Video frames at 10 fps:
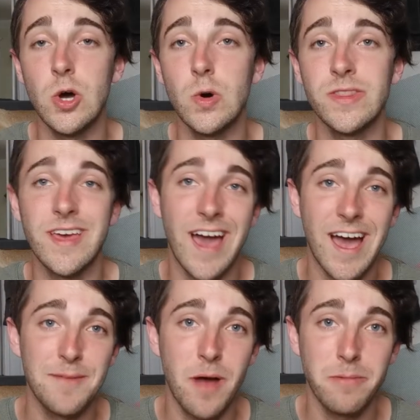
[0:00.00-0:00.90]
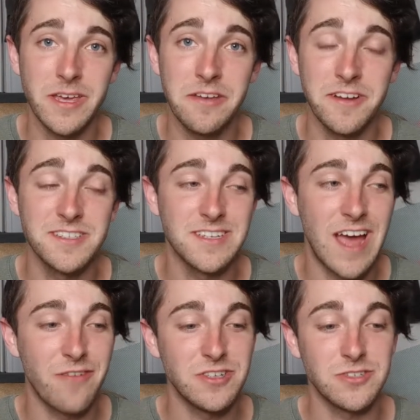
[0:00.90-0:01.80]
So, they had public hearings
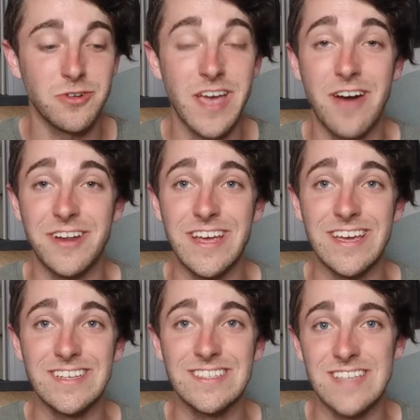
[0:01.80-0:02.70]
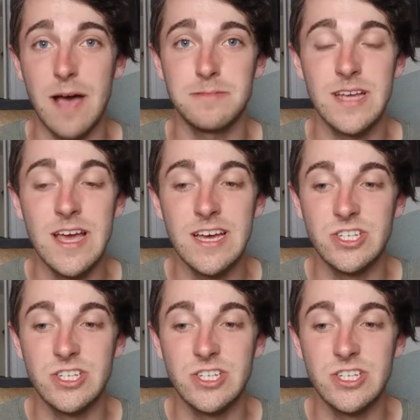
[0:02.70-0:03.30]
in every single county except